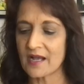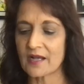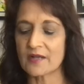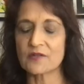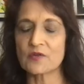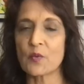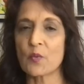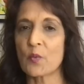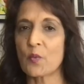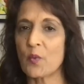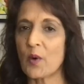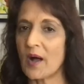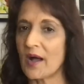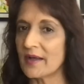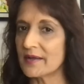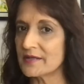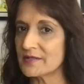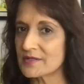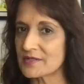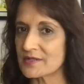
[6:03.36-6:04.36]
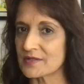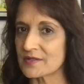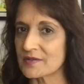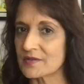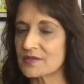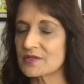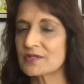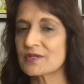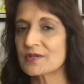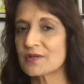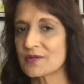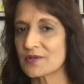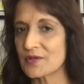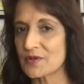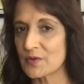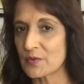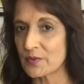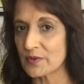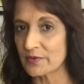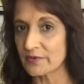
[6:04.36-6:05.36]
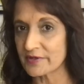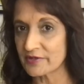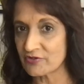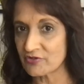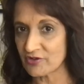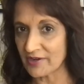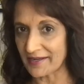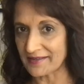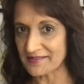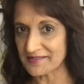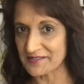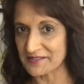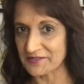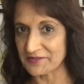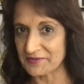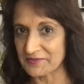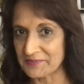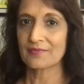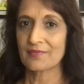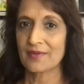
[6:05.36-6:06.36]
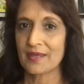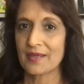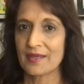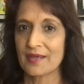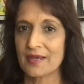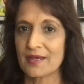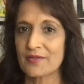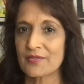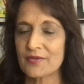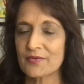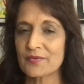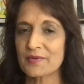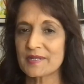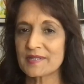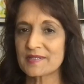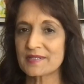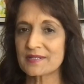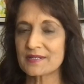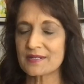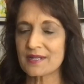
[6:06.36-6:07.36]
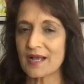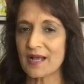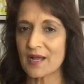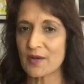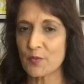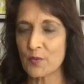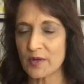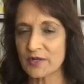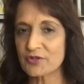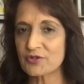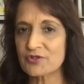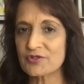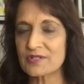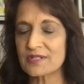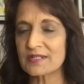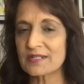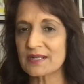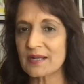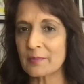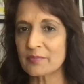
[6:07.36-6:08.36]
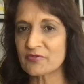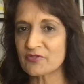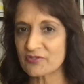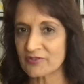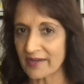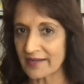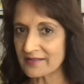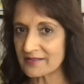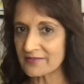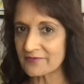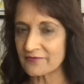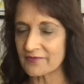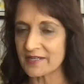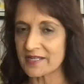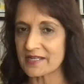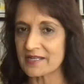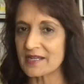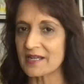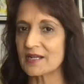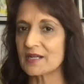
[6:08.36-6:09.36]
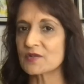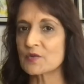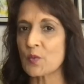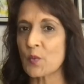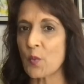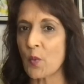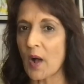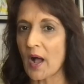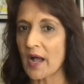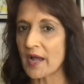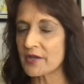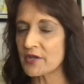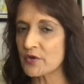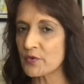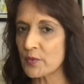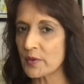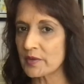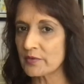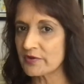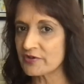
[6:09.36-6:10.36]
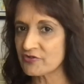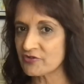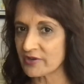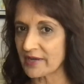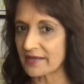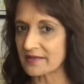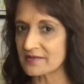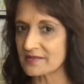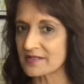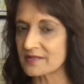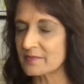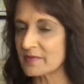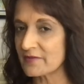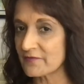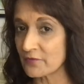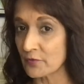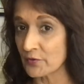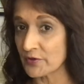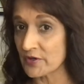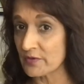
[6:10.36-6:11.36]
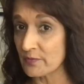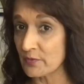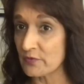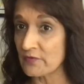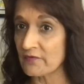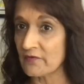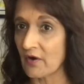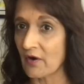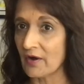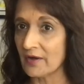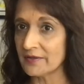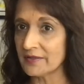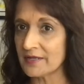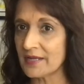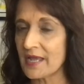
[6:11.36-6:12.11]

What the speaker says: at why it is you were rejected. And the reason I want you to look objectively at why you were rejected before you move on